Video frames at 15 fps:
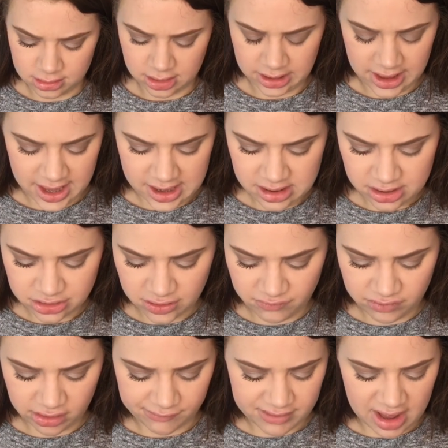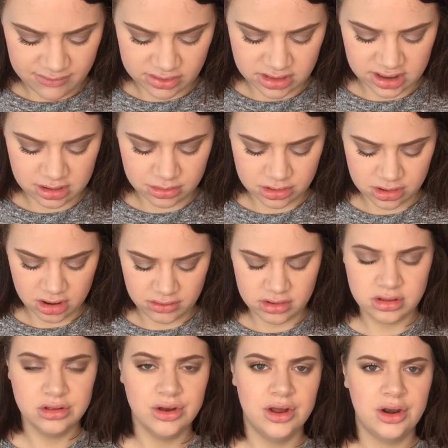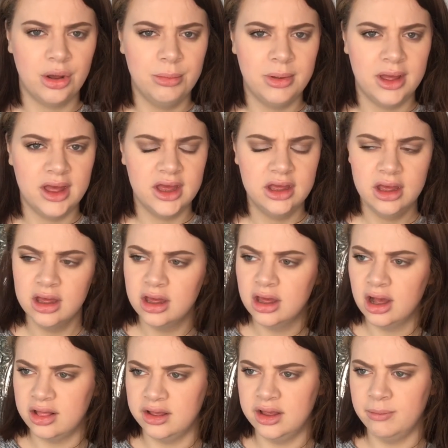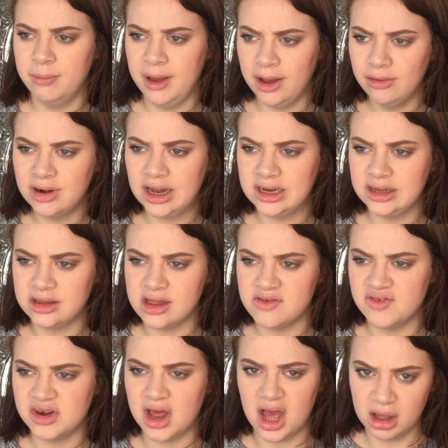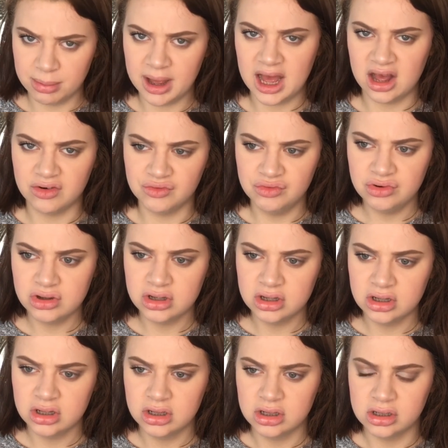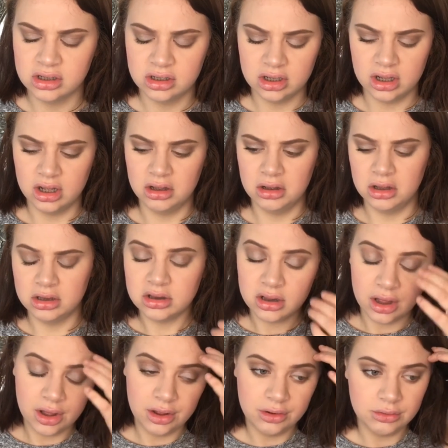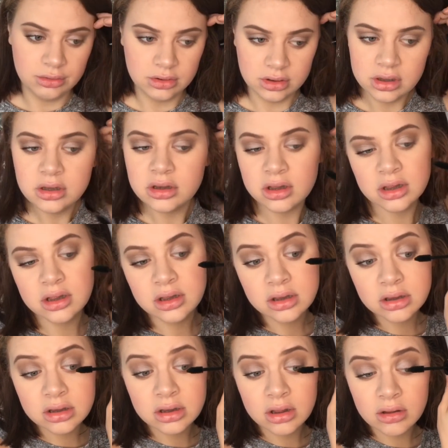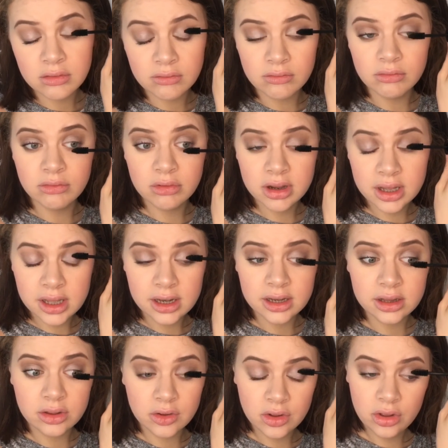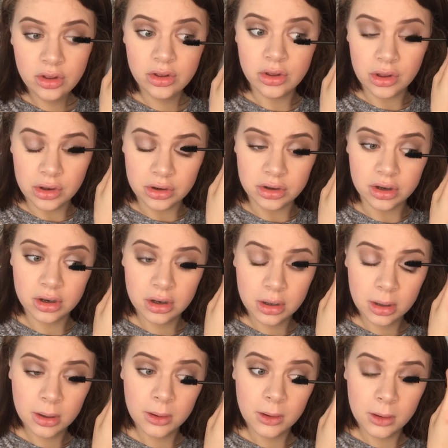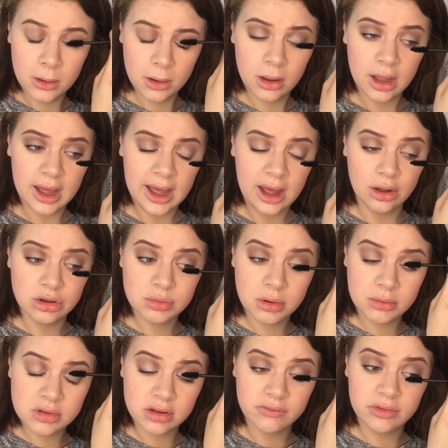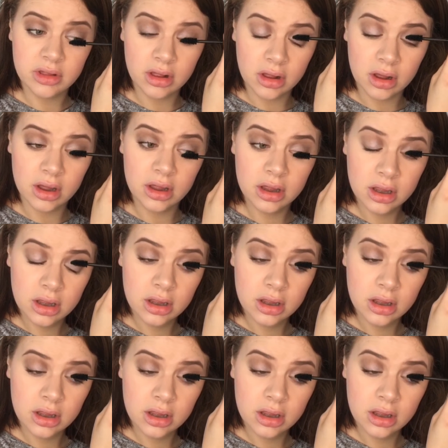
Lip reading: Again, I don't think I've ever seen a mascara that's 99p. I think in Poundland it's even £1. So this is really good. Ow, I just put myself in the eye.